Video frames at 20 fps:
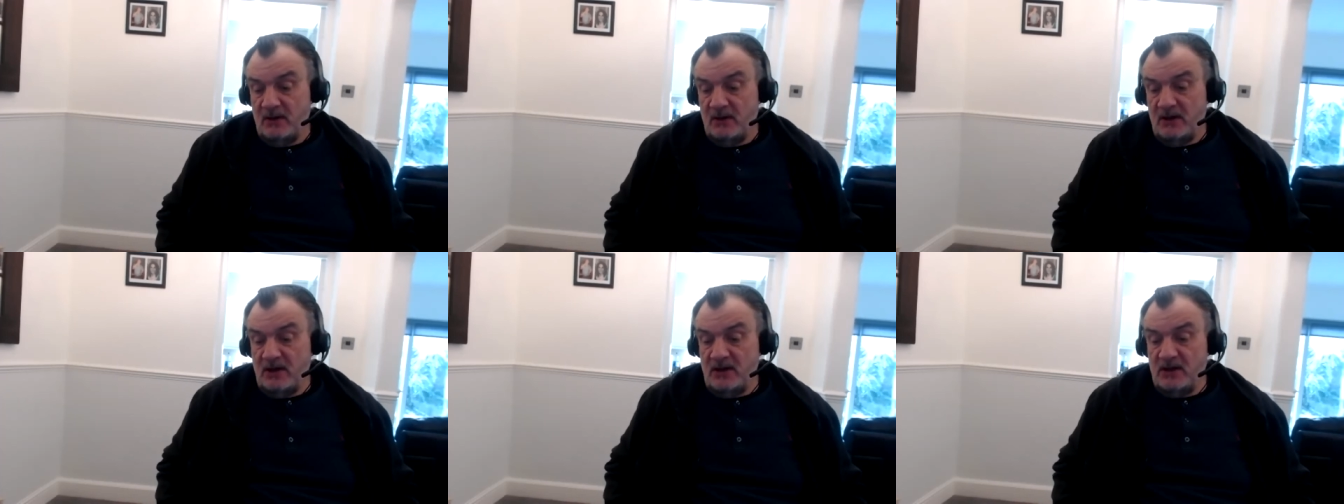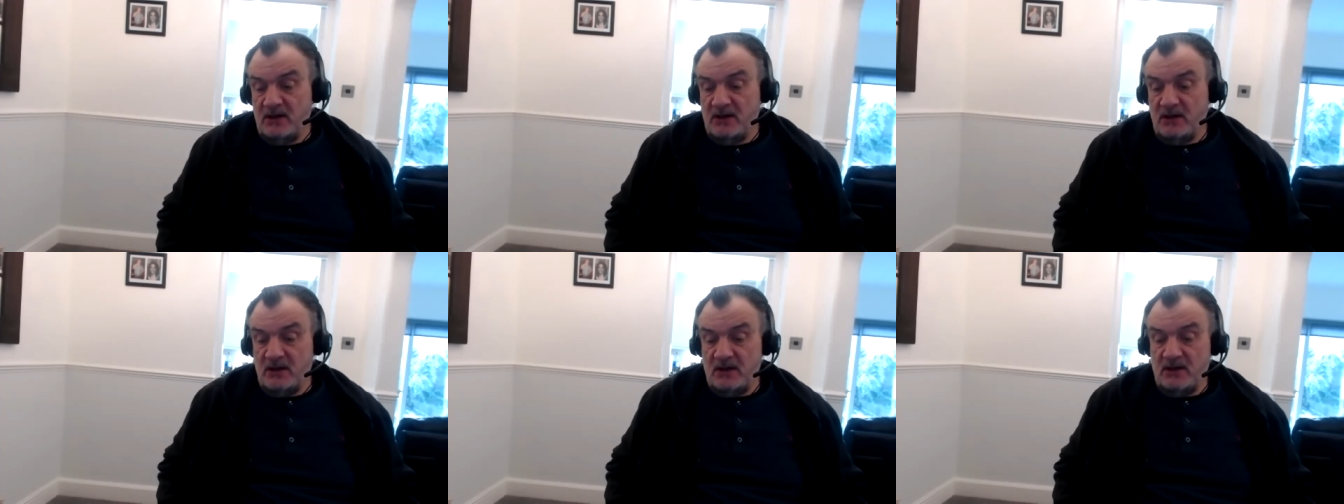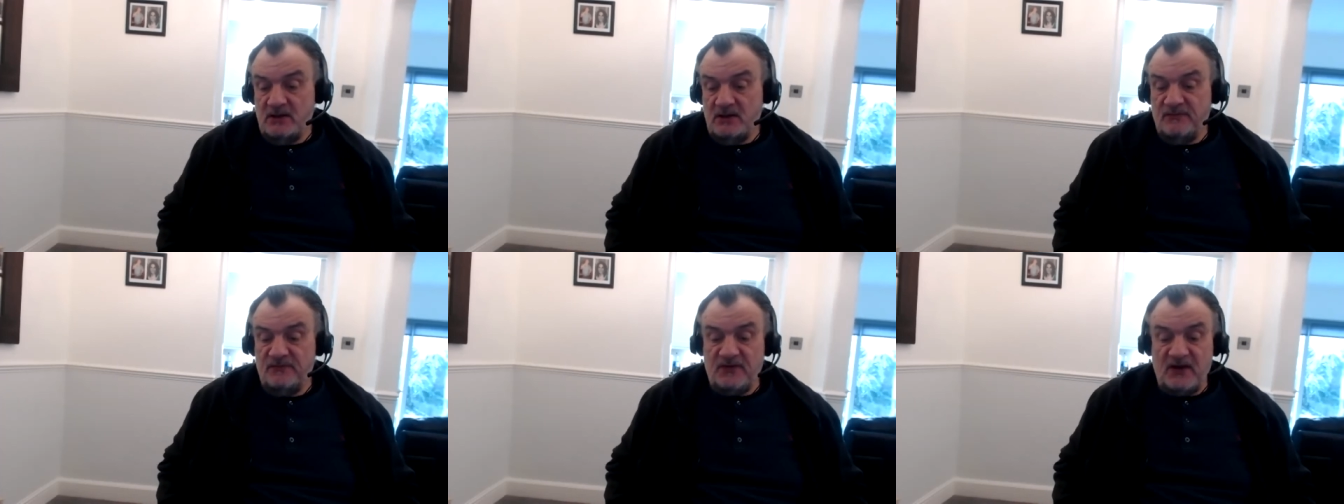he
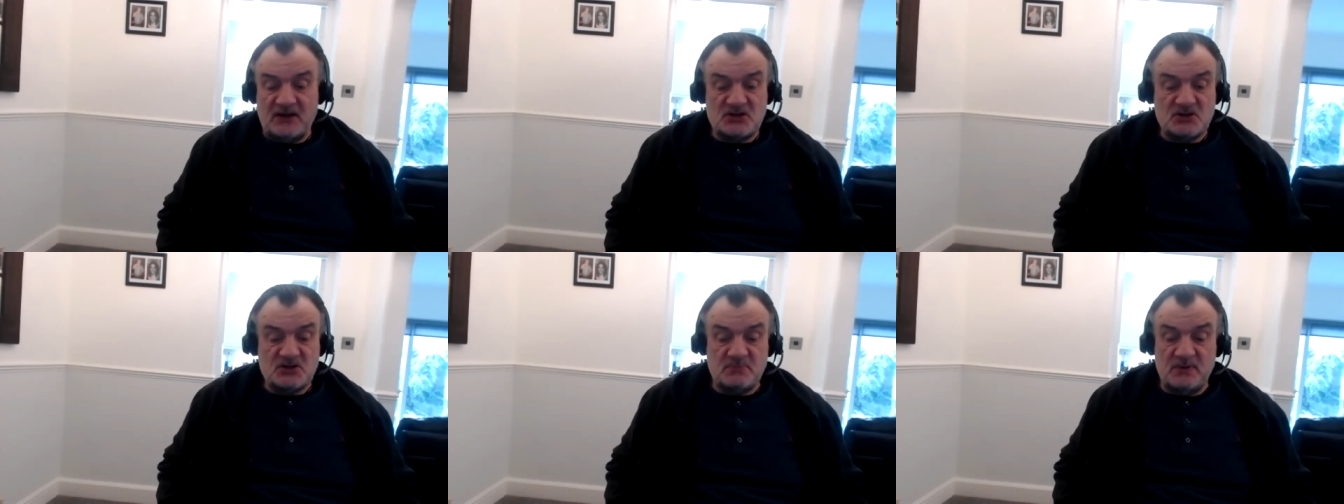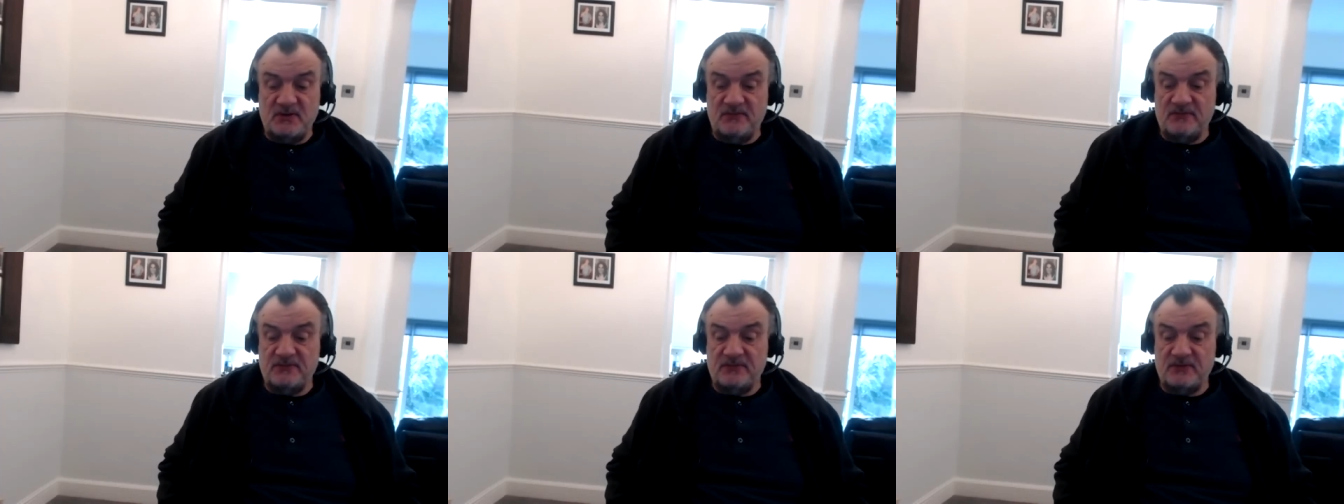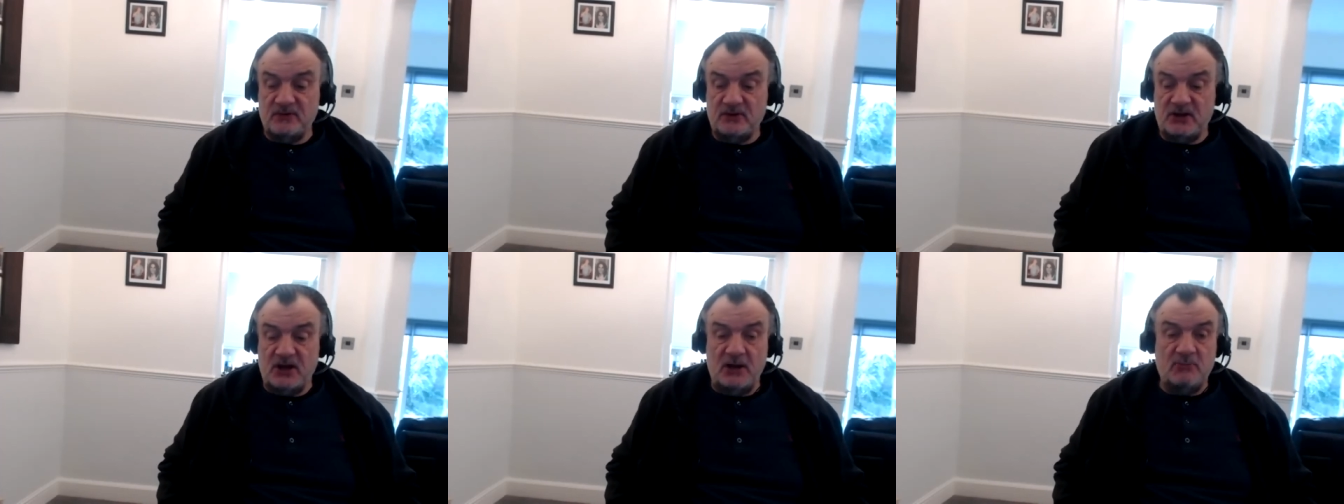he thanks me
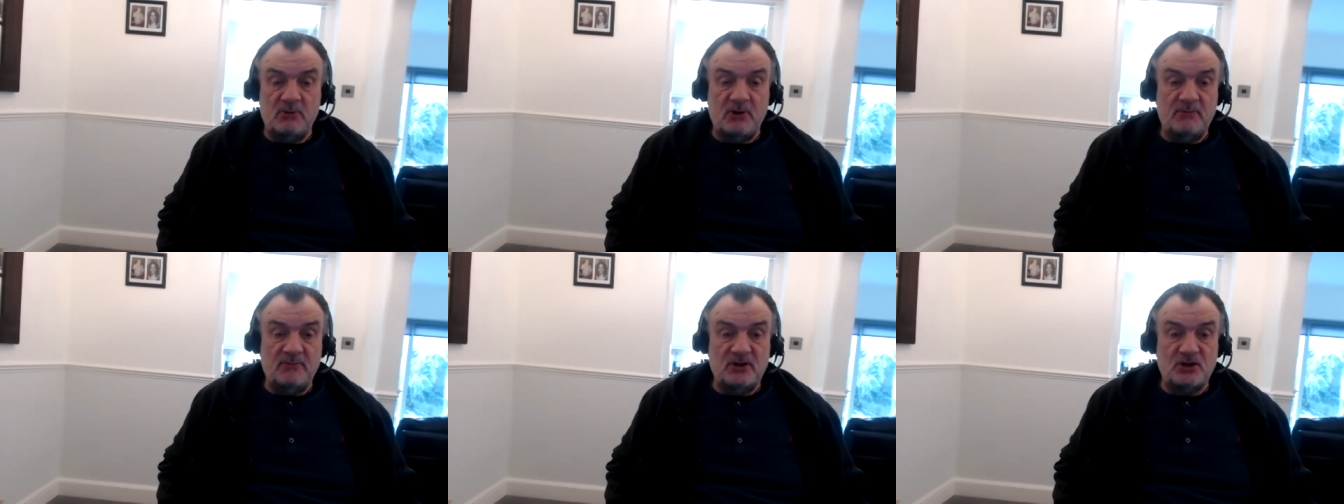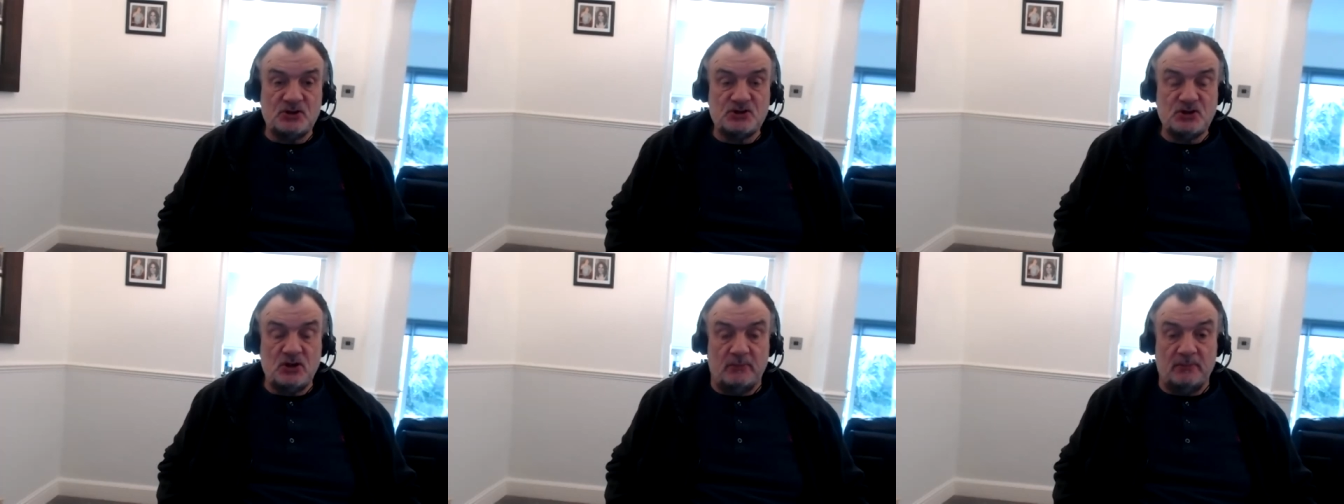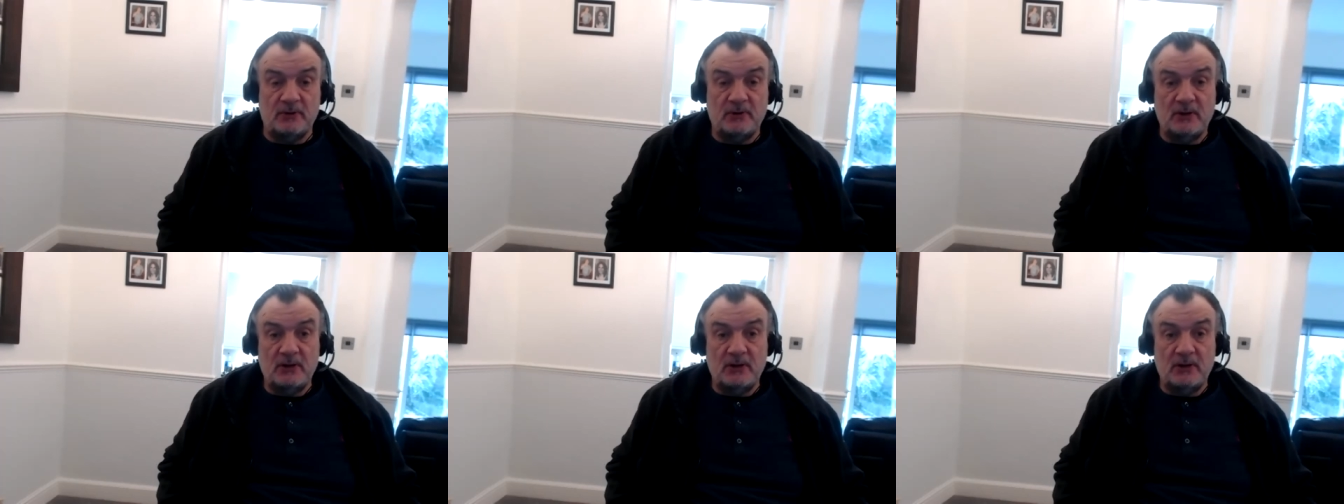for keeping him in a job